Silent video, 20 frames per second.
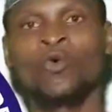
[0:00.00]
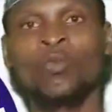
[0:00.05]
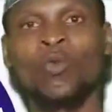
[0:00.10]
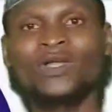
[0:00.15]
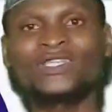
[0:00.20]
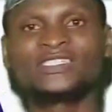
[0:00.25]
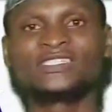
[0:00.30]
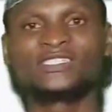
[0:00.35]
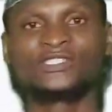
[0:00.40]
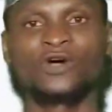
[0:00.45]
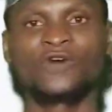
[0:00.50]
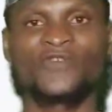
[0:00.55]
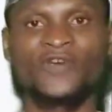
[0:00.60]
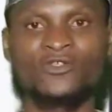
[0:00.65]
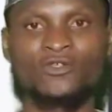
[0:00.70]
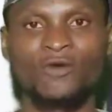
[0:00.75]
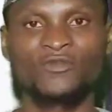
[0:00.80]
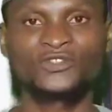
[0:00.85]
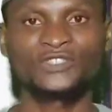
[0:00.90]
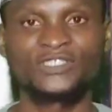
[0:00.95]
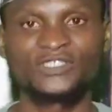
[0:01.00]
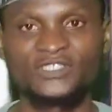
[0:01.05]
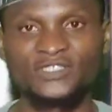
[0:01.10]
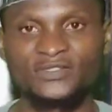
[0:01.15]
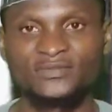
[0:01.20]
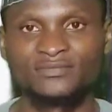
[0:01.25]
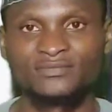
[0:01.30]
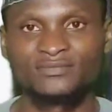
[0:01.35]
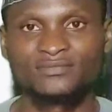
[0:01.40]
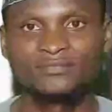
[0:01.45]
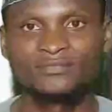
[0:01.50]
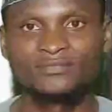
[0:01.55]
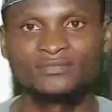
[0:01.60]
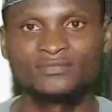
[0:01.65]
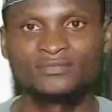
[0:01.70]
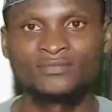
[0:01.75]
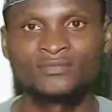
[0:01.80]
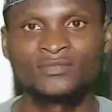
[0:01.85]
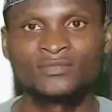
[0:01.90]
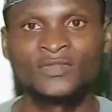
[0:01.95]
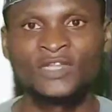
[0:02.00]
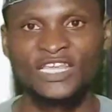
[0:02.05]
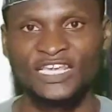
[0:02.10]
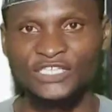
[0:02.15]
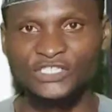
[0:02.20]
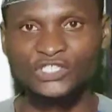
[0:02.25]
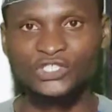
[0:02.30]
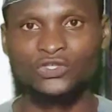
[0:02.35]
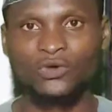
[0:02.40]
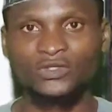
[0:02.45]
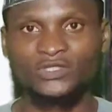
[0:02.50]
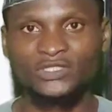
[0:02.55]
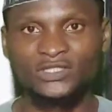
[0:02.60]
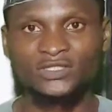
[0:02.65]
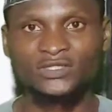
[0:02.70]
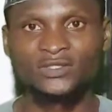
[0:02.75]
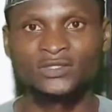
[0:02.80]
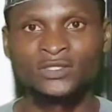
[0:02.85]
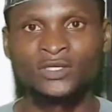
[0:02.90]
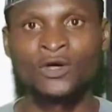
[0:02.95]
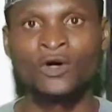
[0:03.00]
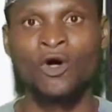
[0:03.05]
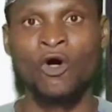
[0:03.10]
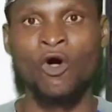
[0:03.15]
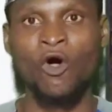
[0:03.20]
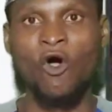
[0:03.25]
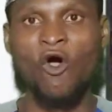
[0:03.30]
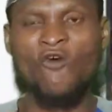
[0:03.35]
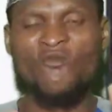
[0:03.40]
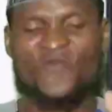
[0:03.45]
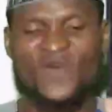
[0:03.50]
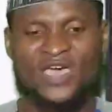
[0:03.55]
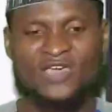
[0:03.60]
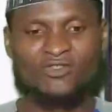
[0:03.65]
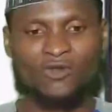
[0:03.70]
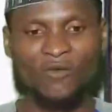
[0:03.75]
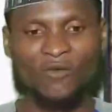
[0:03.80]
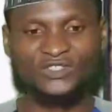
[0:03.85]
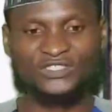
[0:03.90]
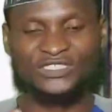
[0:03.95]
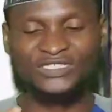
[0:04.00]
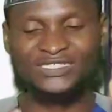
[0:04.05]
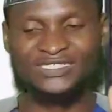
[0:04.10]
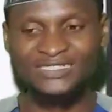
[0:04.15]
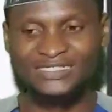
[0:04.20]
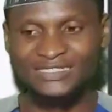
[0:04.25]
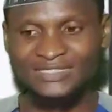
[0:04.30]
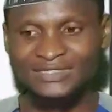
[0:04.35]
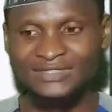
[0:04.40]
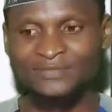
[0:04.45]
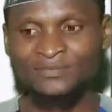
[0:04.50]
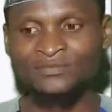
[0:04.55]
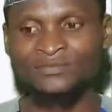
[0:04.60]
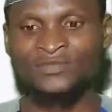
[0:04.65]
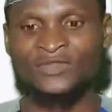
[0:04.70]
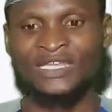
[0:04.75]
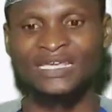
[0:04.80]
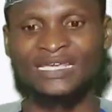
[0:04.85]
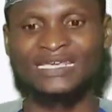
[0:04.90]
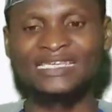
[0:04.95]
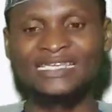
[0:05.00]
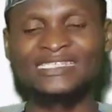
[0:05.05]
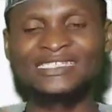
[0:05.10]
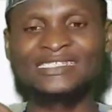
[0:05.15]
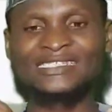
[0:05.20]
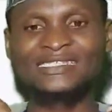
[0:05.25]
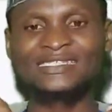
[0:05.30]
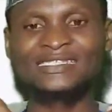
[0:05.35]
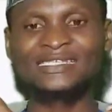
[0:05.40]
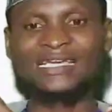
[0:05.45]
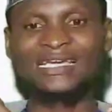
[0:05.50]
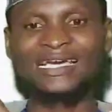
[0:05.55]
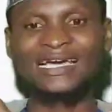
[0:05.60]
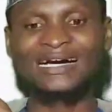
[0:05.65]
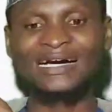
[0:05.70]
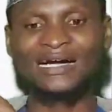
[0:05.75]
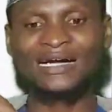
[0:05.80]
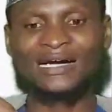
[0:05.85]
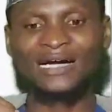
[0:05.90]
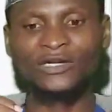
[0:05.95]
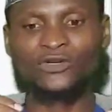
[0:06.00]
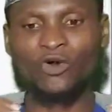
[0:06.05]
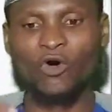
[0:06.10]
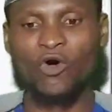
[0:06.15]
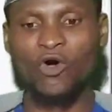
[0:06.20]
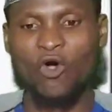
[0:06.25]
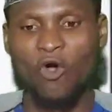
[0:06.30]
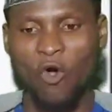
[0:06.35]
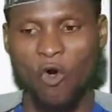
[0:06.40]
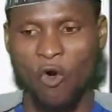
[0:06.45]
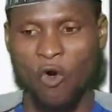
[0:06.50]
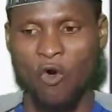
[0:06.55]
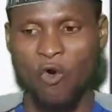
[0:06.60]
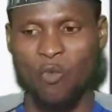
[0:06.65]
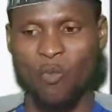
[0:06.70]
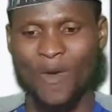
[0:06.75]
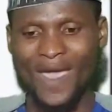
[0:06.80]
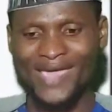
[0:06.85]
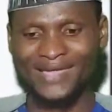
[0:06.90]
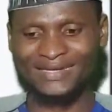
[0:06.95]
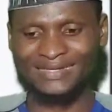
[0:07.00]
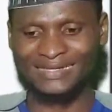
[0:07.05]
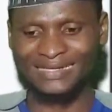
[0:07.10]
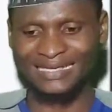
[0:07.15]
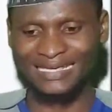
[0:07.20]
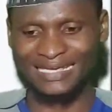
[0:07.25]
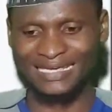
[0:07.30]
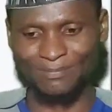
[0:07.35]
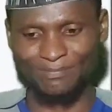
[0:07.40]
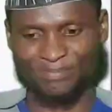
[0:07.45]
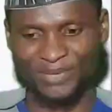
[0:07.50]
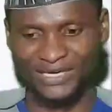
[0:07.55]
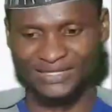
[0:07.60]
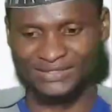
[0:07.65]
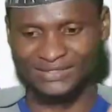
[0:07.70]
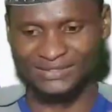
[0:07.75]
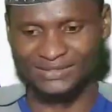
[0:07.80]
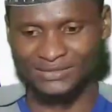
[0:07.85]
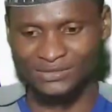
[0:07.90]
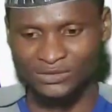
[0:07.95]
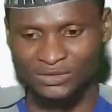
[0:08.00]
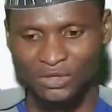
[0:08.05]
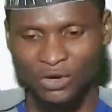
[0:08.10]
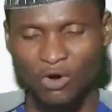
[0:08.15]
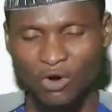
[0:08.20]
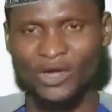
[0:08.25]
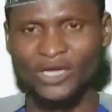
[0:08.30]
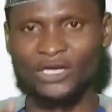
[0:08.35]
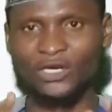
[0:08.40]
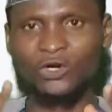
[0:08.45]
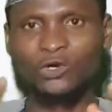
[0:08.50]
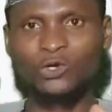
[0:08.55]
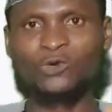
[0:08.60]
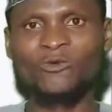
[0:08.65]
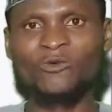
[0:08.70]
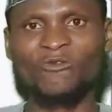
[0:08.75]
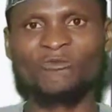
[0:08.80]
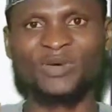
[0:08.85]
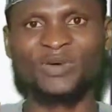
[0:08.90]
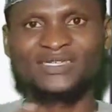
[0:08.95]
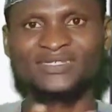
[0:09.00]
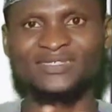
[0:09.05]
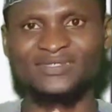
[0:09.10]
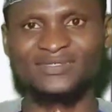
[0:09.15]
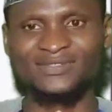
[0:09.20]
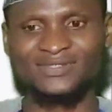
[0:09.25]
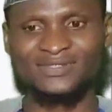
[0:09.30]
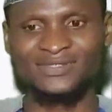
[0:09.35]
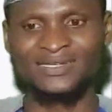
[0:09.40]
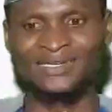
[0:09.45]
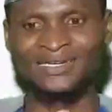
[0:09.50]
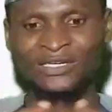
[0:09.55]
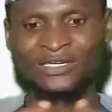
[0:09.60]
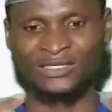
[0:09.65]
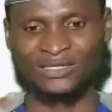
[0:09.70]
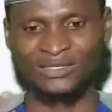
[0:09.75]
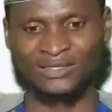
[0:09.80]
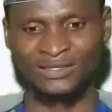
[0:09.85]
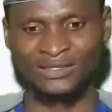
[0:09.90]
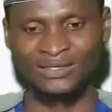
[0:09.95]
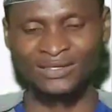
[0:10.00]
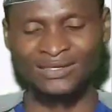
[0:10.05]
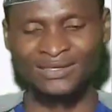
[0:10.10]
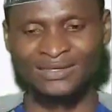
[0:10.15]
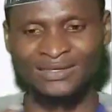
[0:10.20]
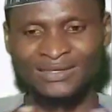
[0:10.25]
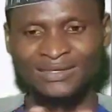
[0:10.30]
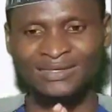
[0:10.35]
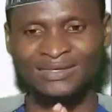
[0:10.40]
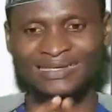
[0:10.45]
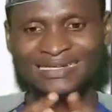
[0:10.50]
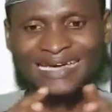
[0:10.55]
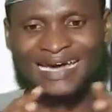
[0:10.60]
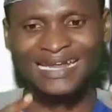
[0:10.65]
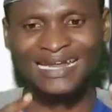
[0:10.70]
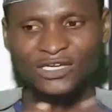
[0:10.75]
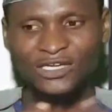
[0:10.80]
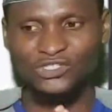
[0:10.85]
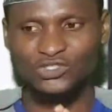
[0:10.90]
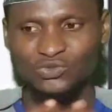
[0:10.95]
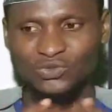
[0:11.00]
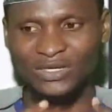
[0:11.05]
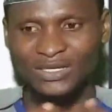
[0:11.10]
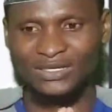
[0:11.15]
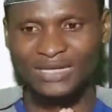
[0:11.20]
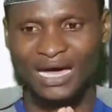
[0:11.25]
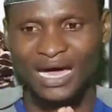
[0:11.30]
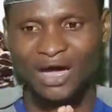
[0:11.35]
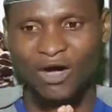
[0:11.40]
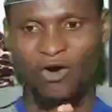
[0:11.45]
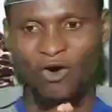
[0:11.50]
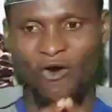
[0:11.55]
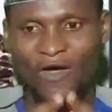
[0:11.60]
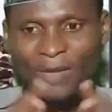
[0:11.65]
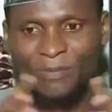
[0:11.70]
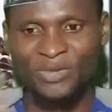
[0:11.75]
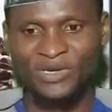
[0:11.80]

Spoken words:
What is the offense of treason? In short, offense of treason can occur when a person or a group of persons gathers together, or a